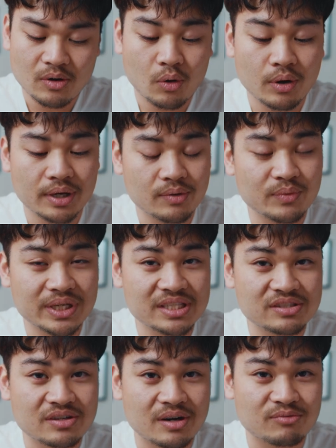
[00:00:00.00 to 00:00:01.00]
Or we can
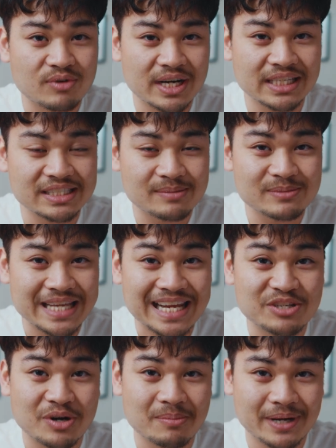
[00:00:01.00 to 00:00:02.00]
start running some
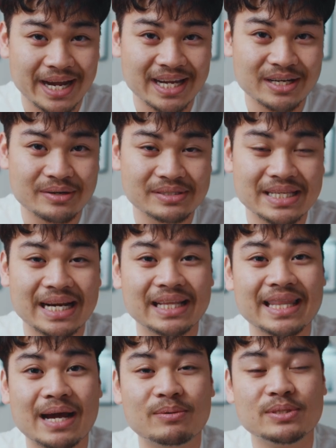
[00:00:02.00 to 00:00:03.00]
10 drop Kaidos that
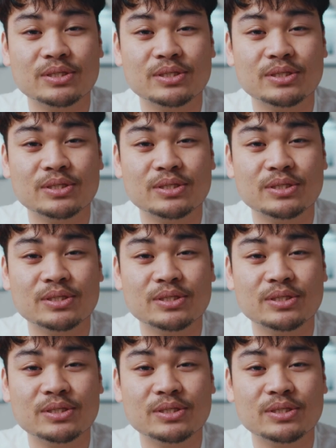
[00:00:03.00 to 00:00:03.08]
allow